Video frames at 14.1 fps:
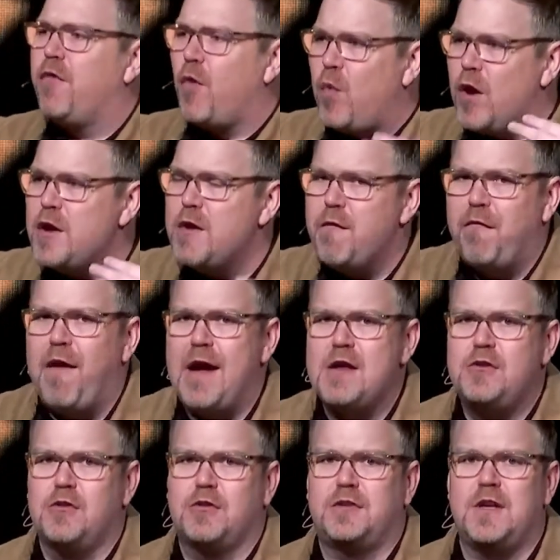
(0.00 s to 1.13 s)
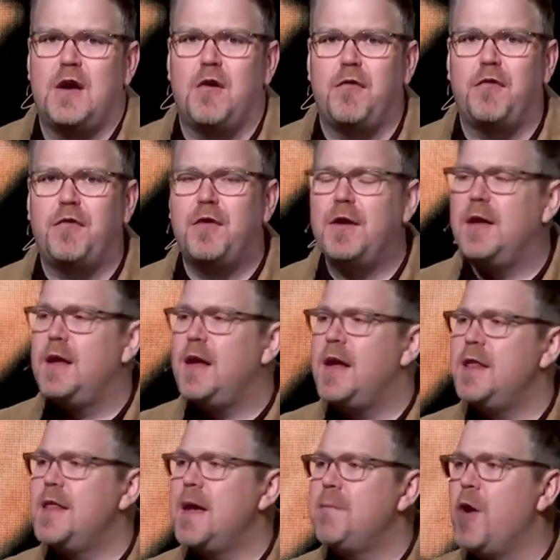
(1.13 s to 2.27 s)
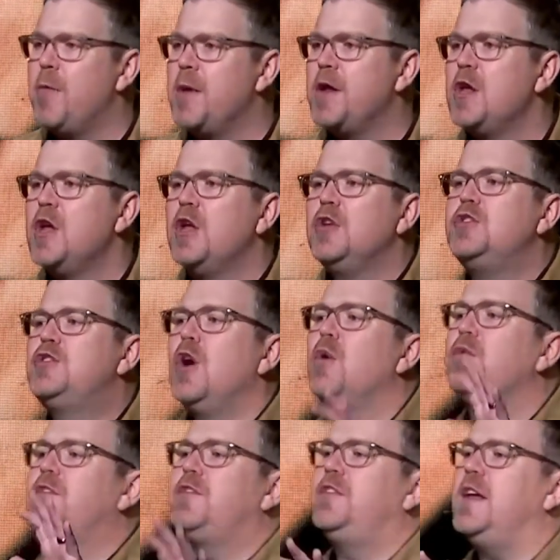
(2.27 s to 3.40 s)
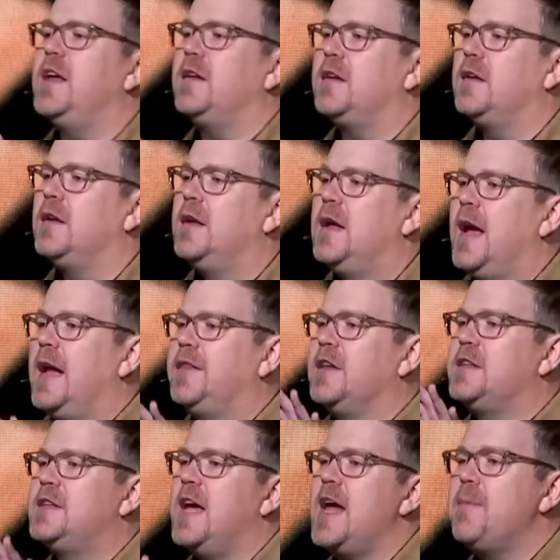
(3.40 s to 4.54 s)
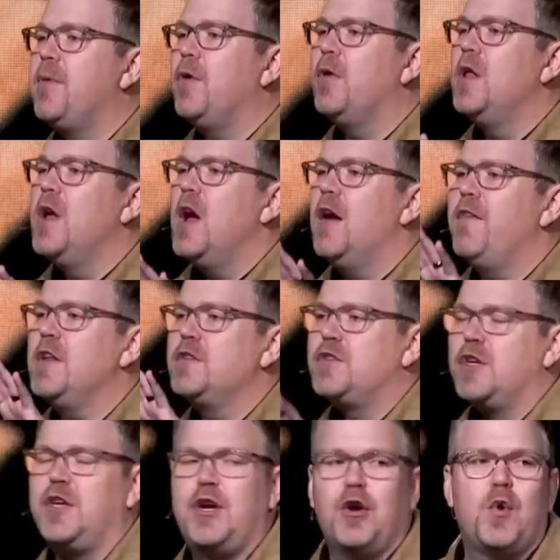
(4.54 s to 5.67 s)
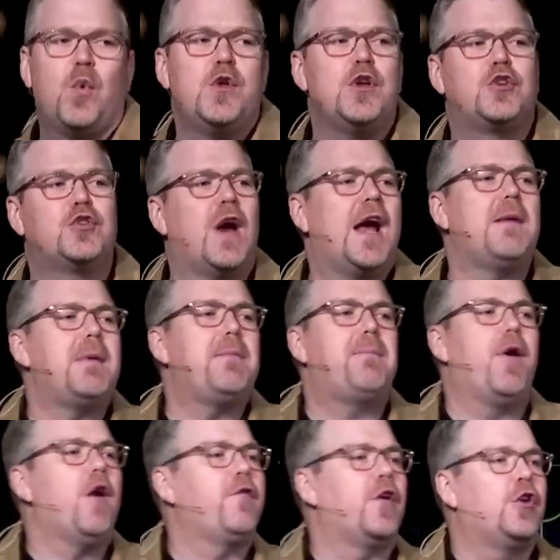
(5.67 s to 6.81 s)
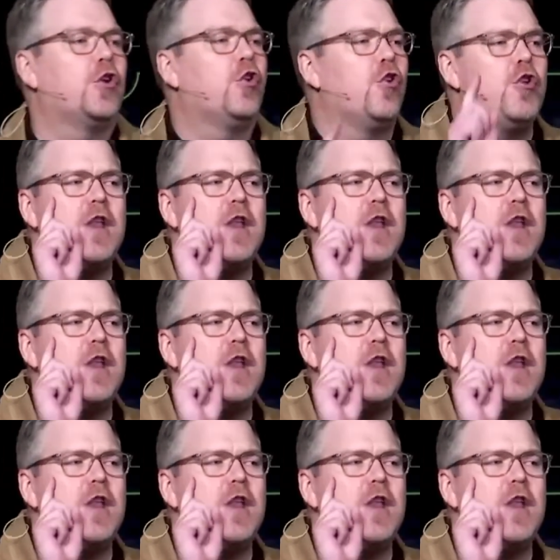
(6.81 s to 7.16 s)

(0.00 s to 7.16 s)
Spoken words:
for where you find yourself in that moment. Don't sit at the table of insecurity. When you try to be perfect, you're